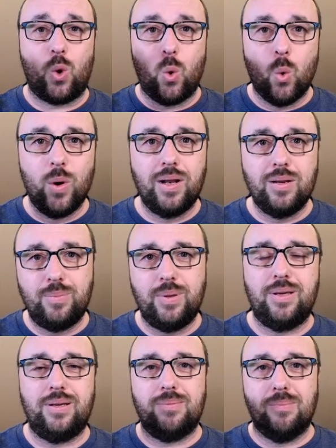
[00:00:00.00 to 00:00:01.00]
will
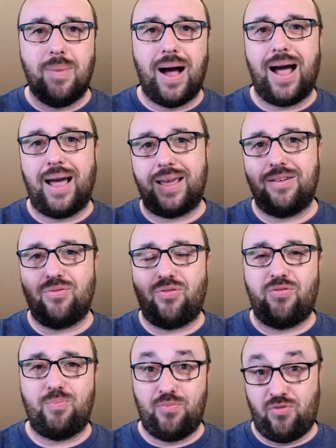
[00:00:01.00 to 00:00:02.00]
be my
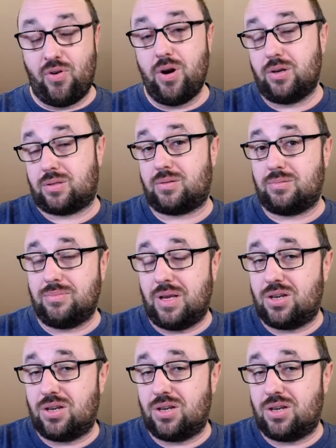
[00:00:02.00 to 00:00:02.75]
first,